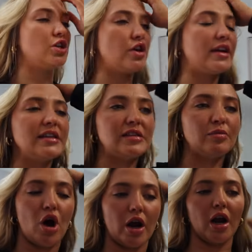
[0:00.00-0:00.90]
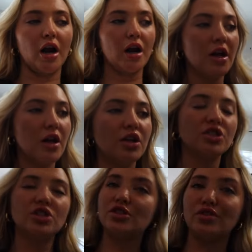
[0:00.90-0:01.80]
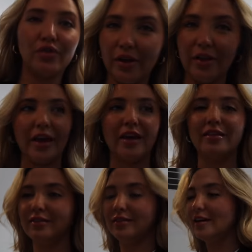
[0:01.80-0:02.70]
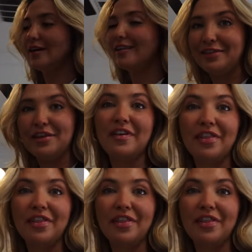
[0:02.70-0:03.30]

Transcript: drinking some water. Just really living